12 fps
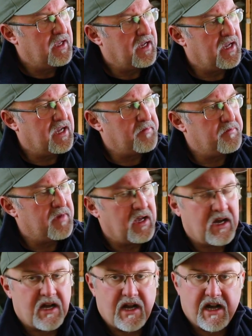I'm
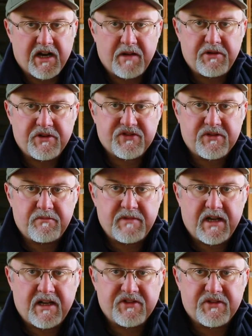going to put some
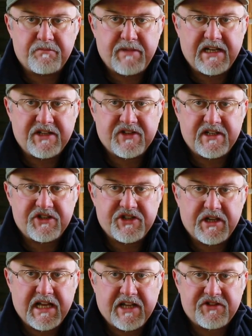pellets in it,
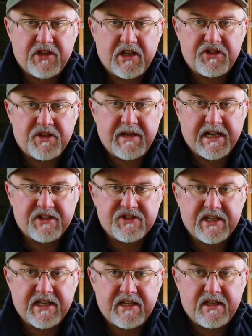show you how to load the
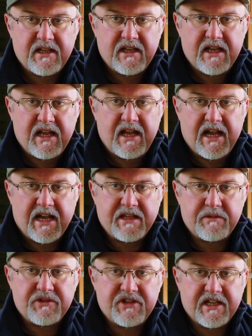magazine, and
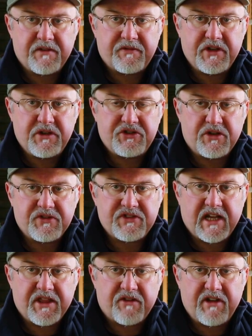then we'll take a few shots
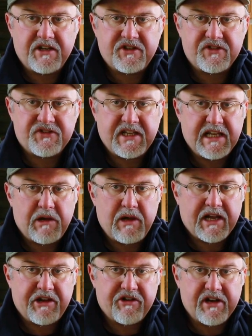down the range and see how
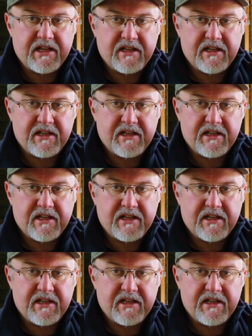accurate